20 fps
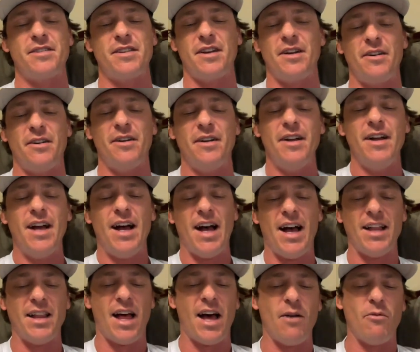so
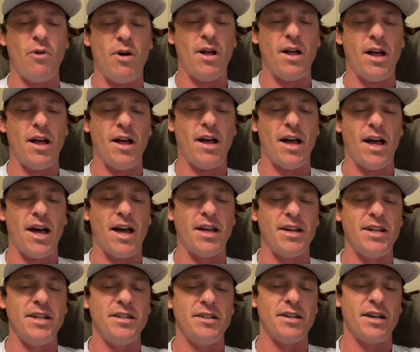I, I, I
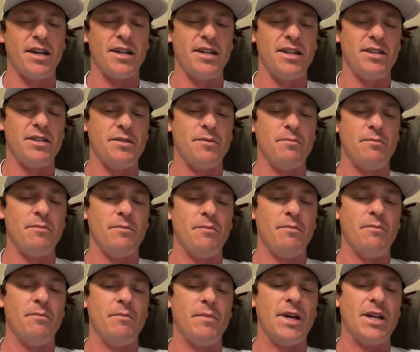need to I need to
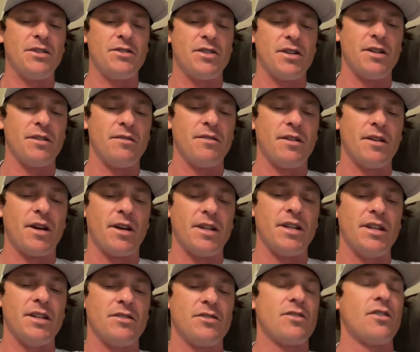mention I
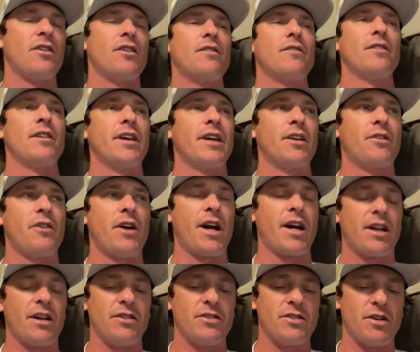need to start like
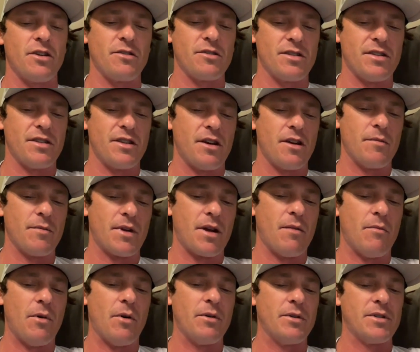cracking jokes in there, but
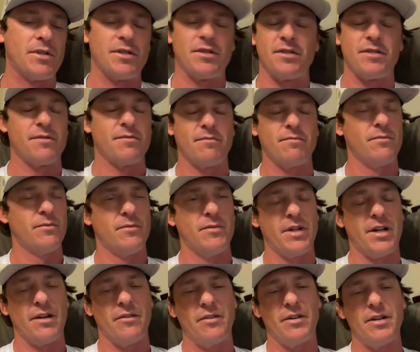I'm always just
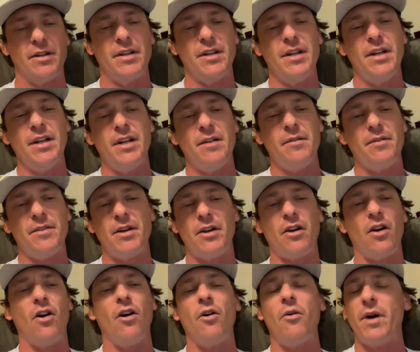whatever.
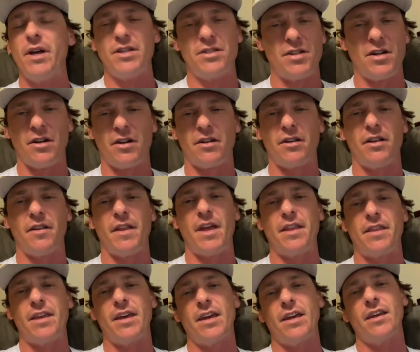They're always talking on
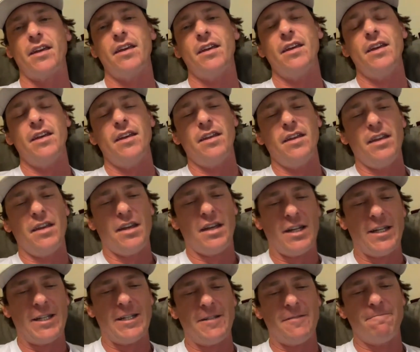that thing.
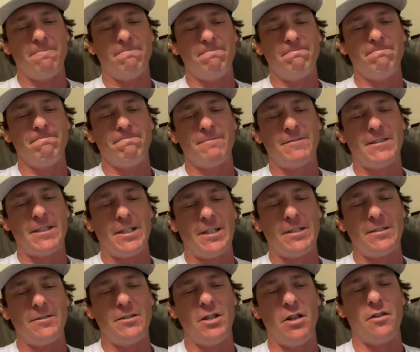Um,
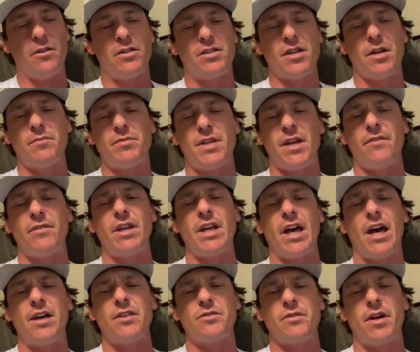so you know the sub seventy
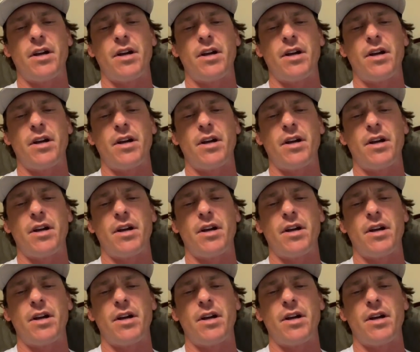guys,